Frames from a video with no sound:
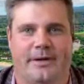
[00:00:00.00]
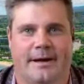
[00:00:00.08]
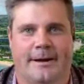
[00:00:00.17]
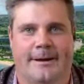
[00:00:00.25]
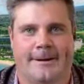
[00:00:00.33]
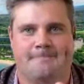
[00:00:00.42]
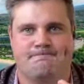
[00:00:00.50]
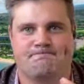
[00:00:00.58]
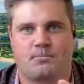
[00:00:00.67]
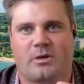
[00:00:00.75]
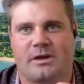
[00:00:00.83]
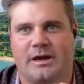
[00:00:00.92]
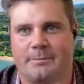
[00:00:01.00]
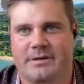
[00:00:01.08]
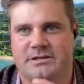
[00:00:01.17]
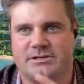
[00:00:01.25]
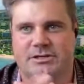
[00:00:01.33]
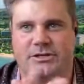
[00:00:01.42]

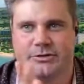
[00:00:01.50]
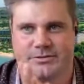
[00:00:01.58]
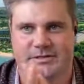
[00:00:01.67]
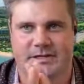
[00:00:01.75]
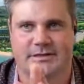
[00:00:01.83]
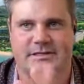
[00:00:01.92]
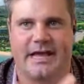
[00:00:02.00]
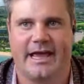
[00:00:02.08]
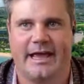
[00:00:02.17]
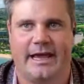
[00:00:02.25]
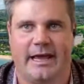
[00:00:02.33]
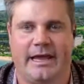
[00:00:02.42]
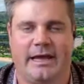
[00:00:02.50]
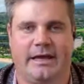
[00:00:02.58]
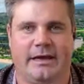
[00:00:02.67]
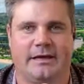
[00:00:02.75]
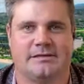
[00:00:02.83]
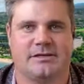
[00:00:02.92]
Coming to you today
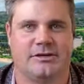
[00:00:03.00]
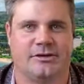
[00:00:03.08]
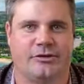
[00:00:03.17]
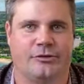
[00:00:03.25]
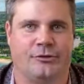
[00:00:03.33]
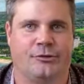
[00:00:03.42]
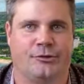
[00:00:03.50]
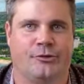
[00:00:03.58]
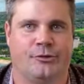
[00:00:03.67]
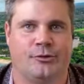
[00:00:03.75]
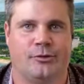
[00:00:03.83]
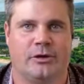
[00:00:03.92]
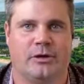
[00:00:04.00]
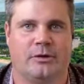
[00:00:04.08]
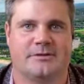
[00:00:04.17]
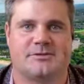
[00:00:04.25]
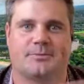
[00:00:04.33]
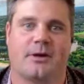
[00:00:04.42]
to do
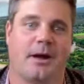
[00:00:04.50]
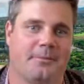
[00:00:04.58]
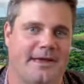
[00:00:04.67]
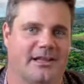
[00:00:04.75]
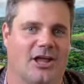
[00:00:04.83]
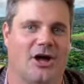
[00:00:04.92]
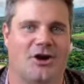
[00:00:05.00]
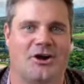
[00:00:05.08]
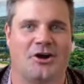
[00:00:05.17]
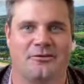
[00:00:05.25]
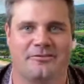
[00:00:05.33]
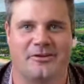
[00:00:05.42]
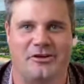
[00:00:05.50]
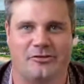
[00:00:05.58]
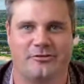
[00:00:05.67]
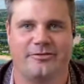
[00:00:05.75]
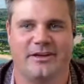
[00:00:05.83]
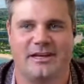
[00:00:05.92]
what's probably a long
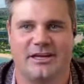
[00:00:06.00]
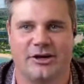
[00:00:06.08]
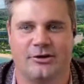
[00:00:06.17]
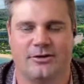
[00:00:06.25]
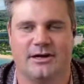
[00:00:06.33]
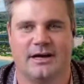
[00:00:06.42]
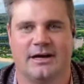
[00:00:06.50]
overdue video.